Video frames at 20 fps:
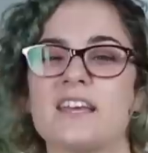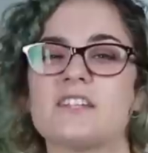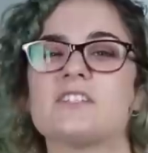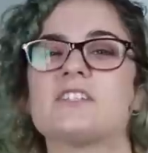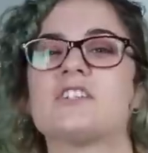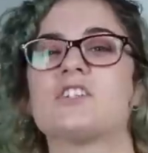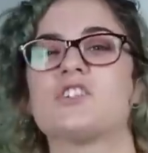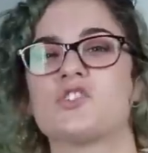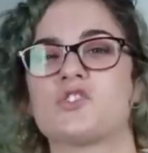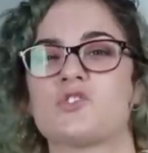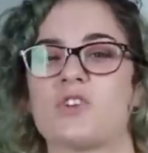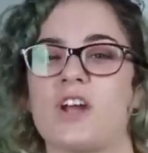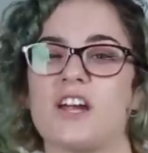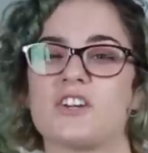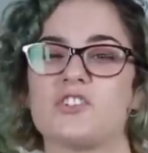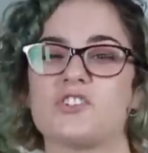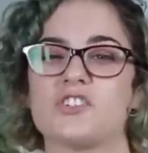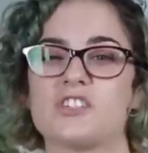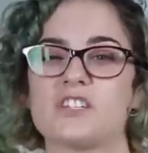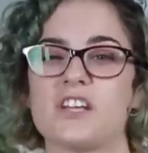guess to
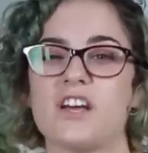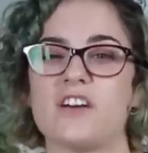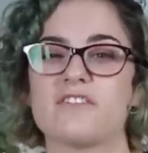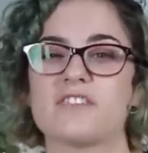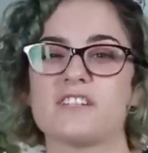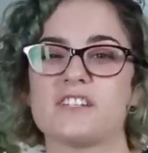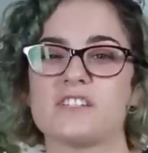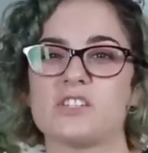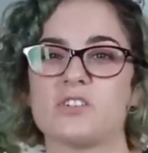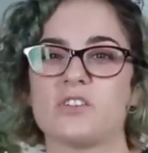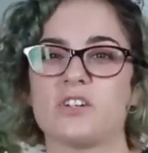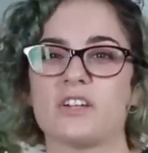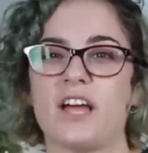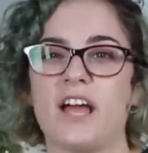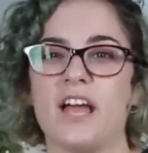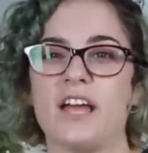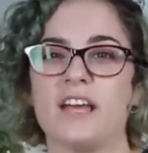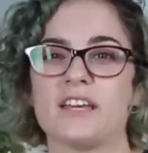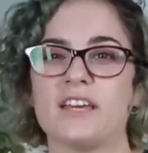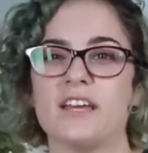distract yourself because you're
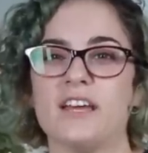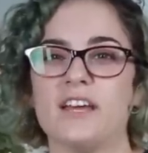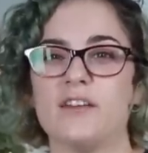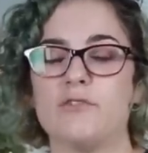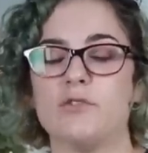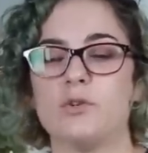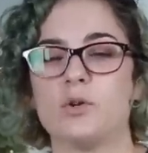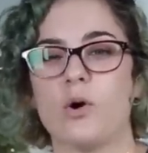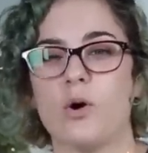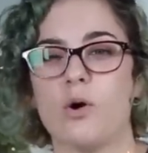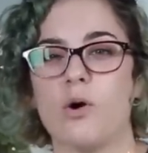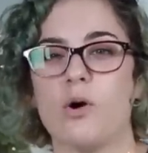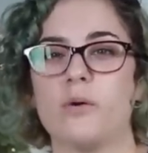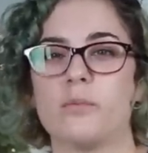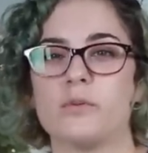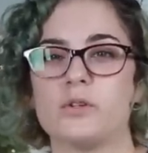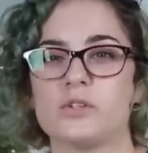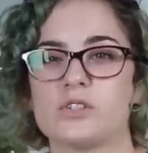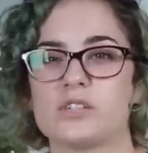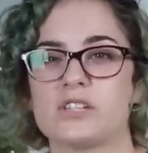like, if you go
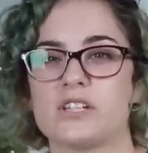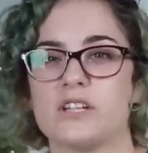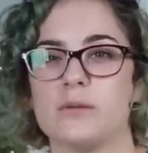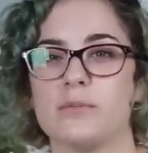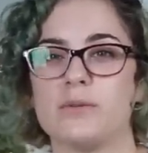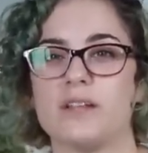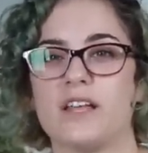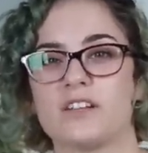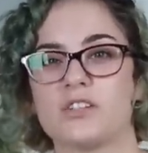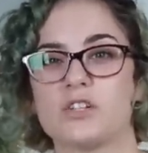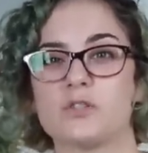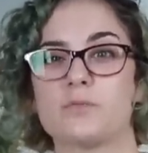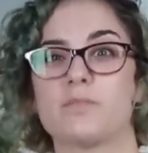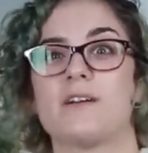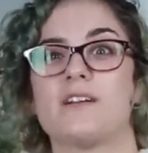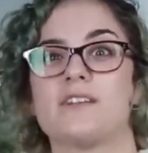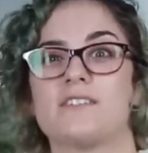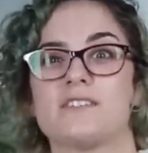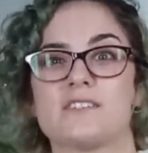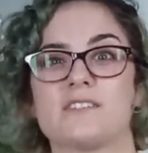home, you're just gonna be like, there's
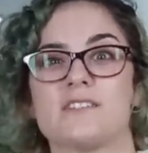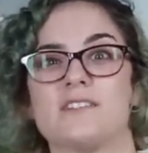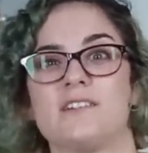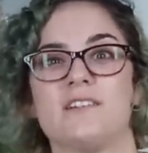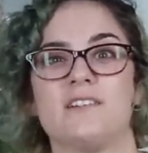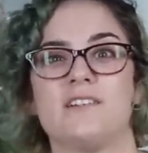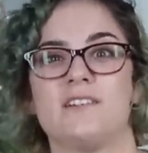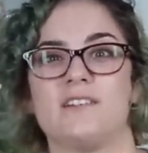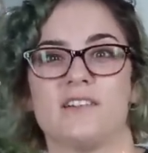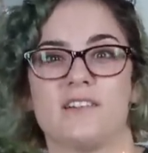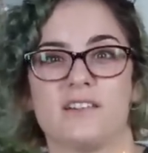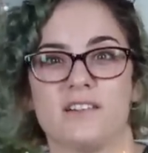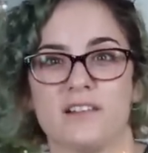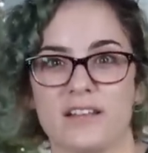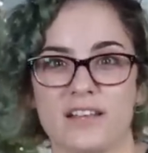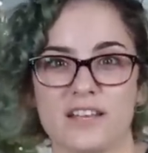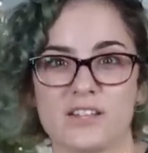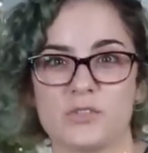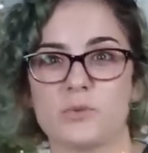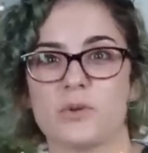presents. Ah,
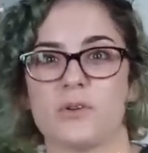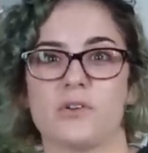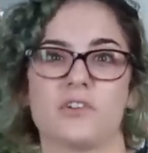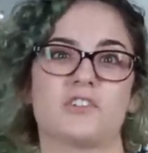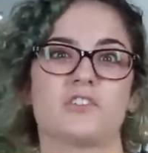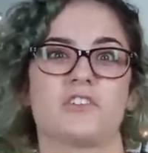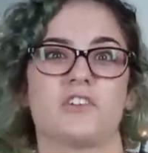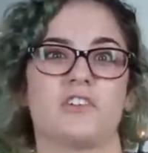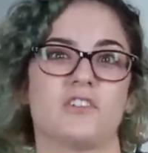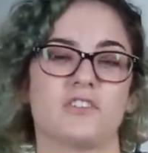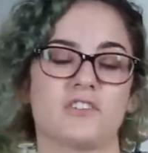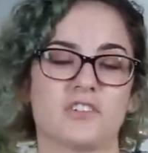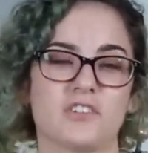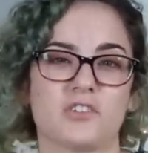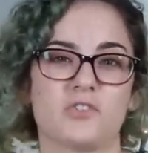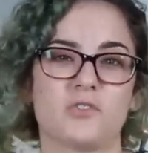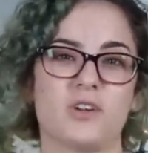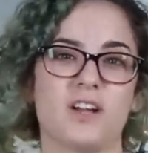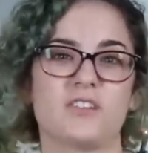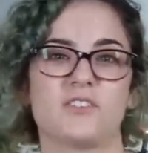I guess we'll go to church to
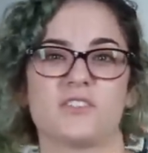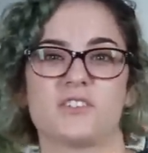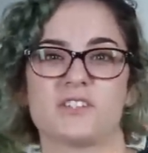distract